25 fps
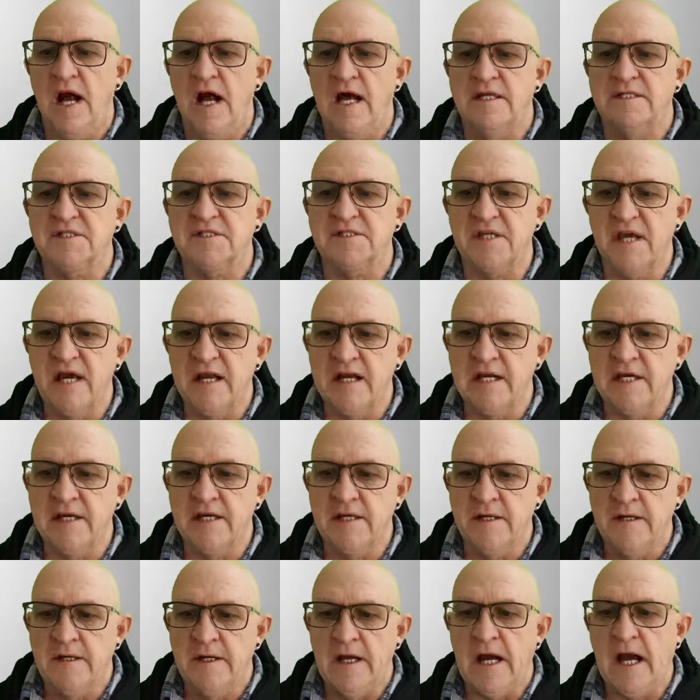
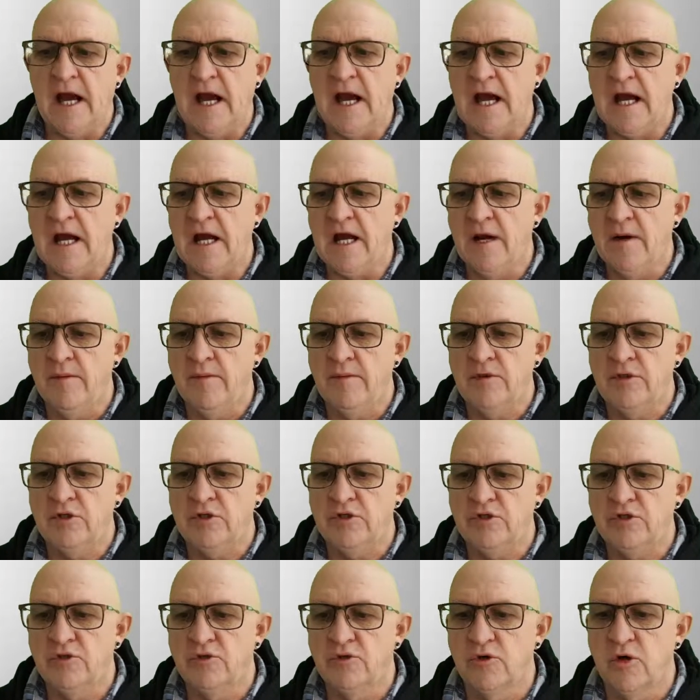seller,
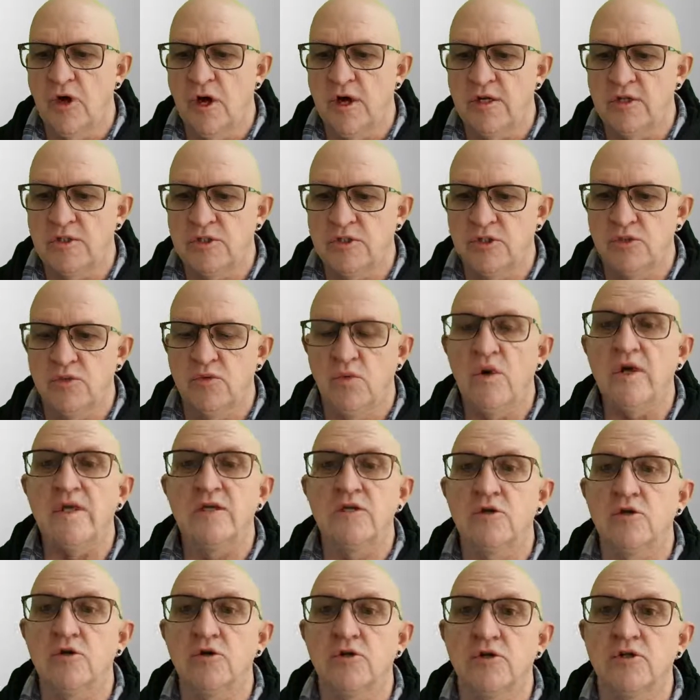you're going to, when
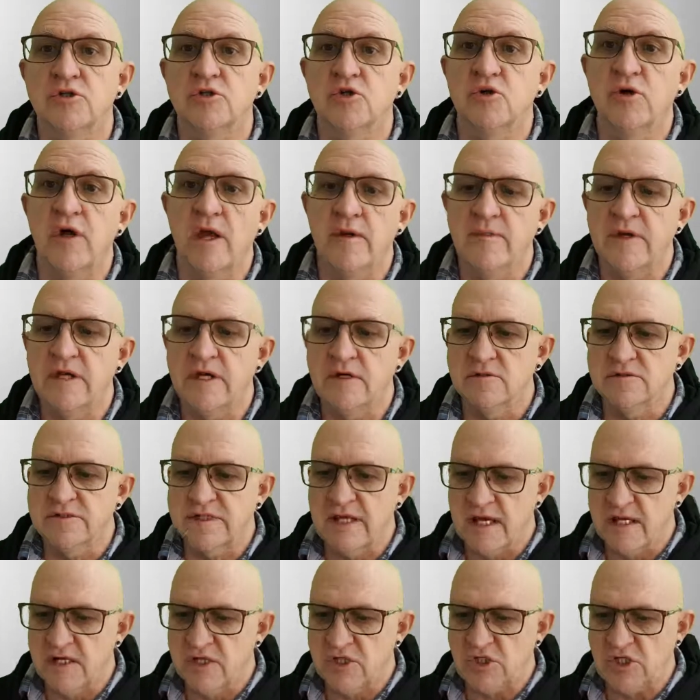you look at your chemical
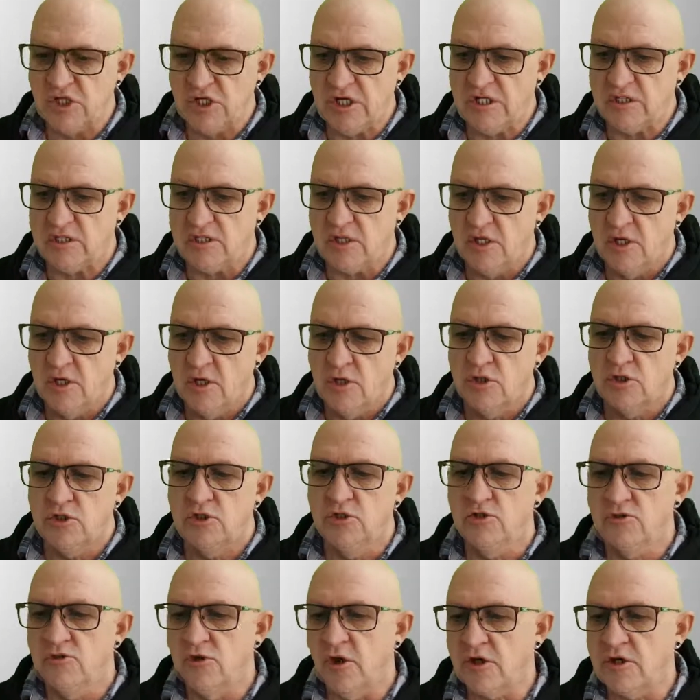data sheet,
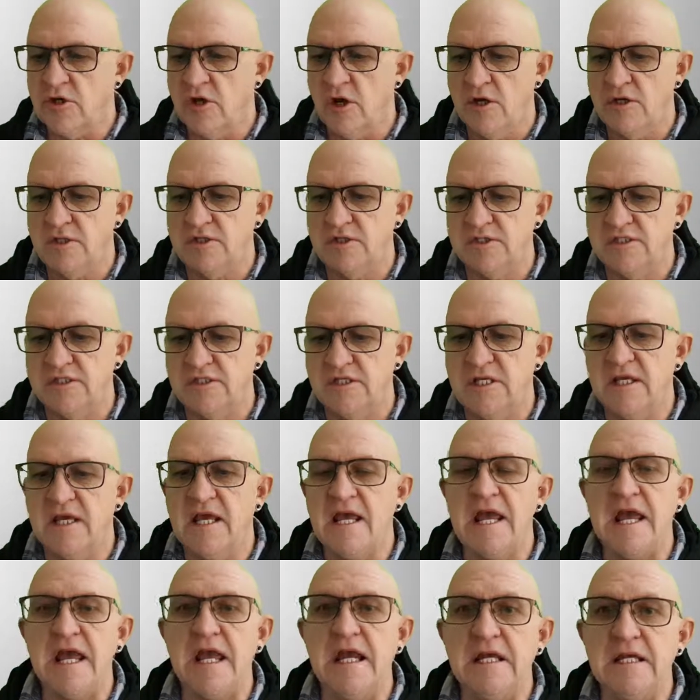you're not going to
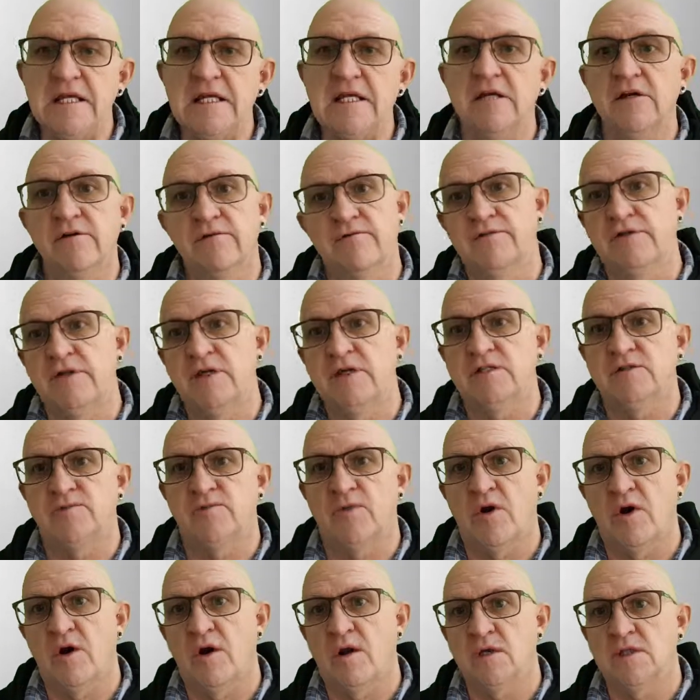see any of these
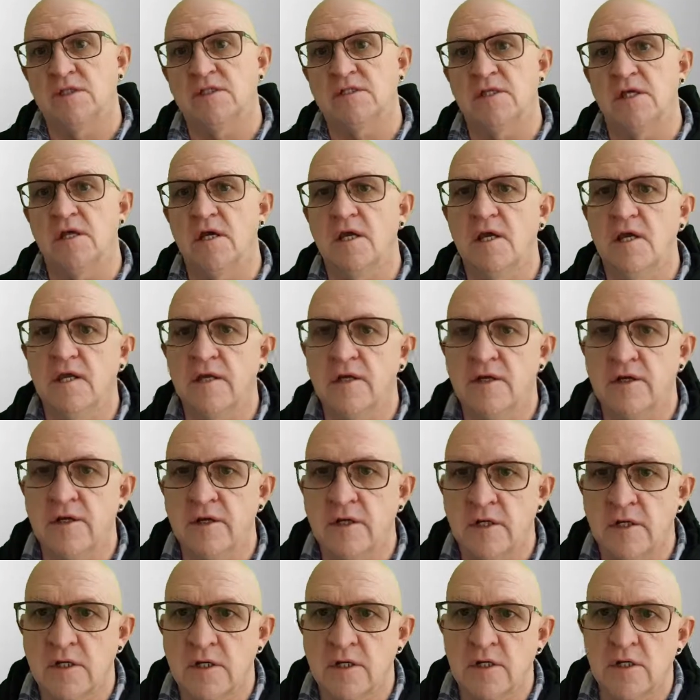products
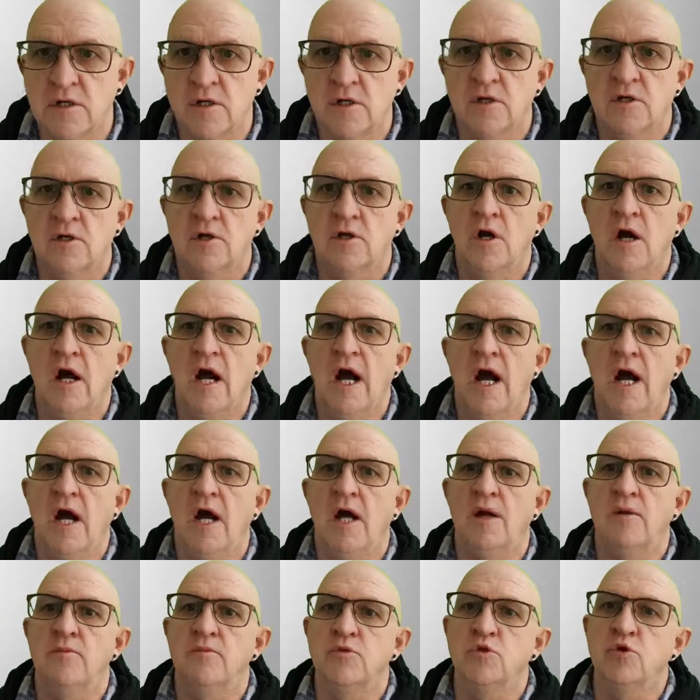in
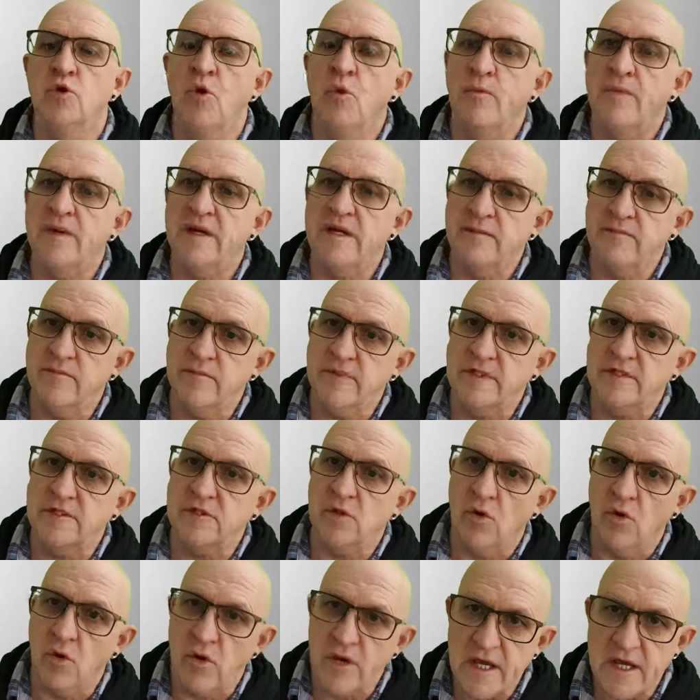your pigment
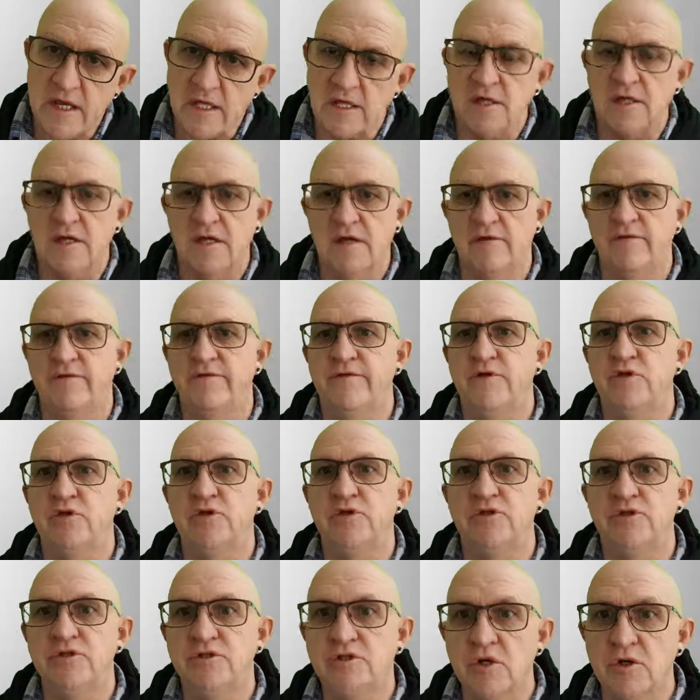or ink. If you
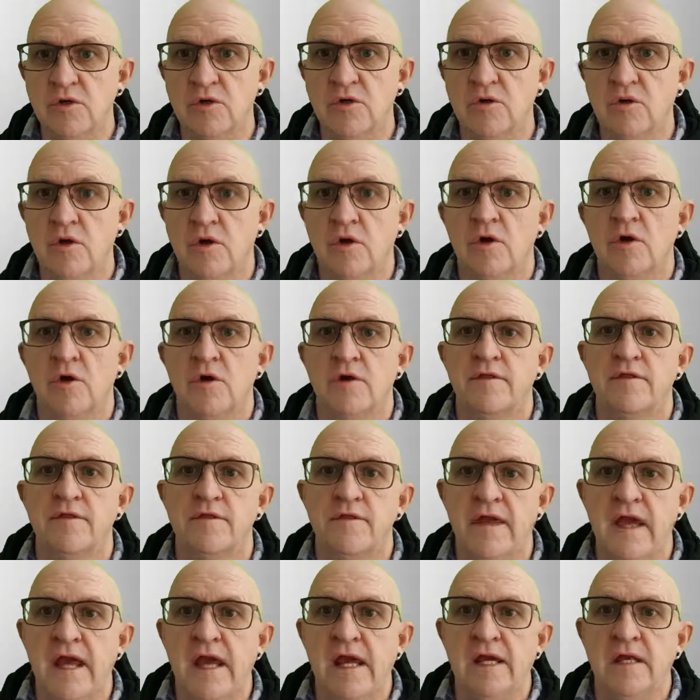do,
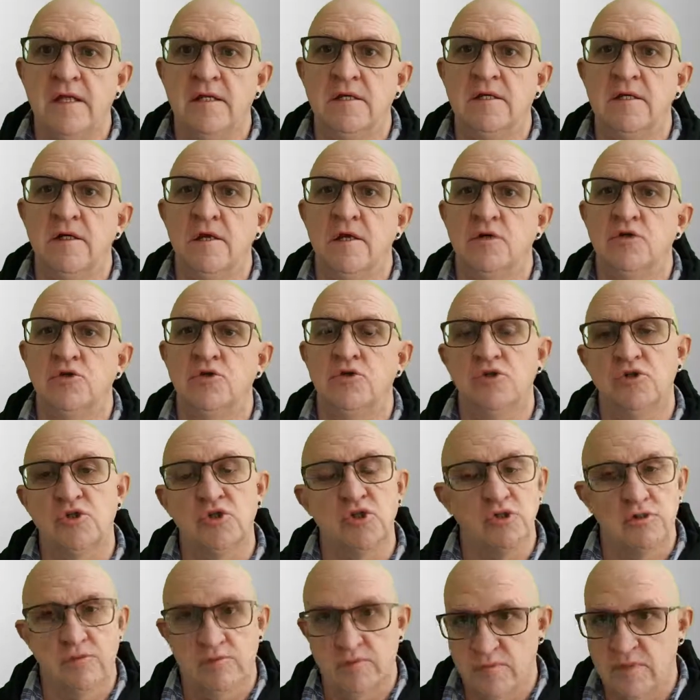then you
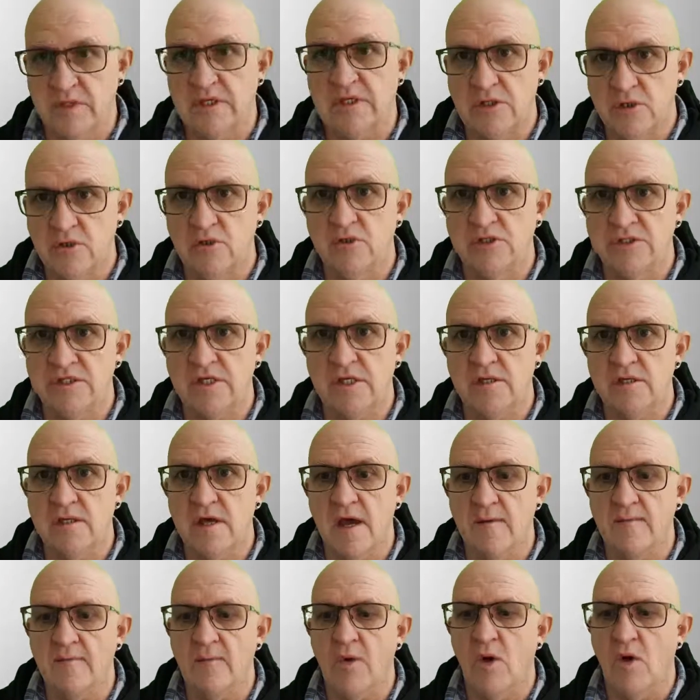shouldn't be using
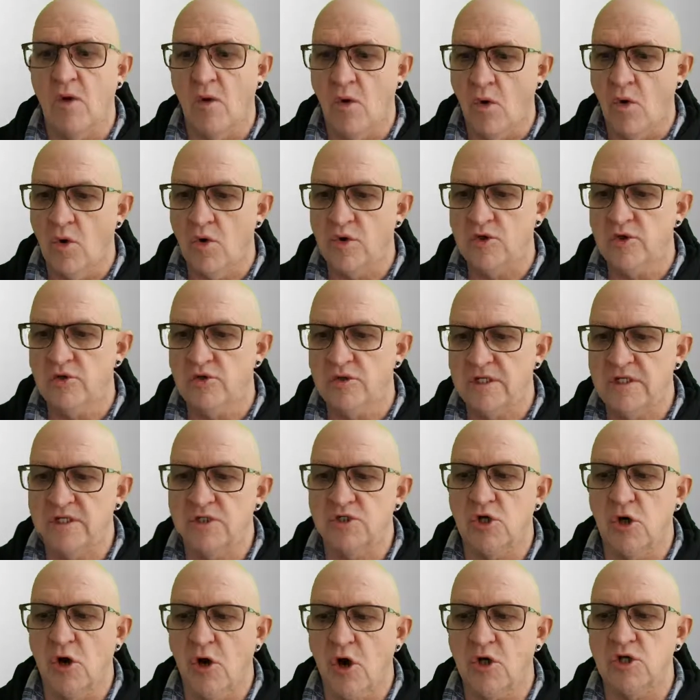them, or you need
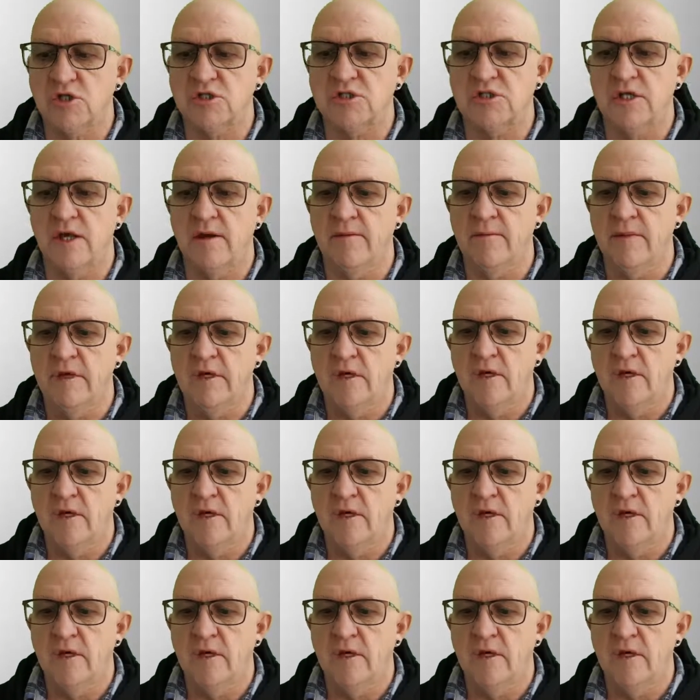to ask them